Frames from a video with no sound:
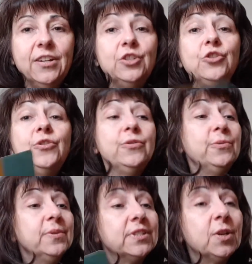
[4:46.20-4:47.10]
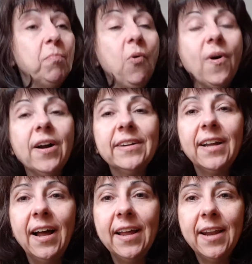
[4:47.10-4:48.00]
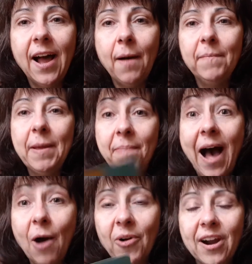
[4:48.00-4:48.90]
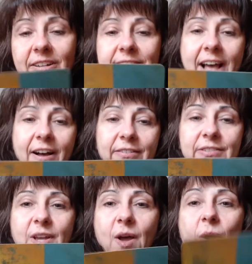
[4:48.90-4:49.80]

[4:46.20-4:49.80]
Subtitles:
to support and empower ourselves?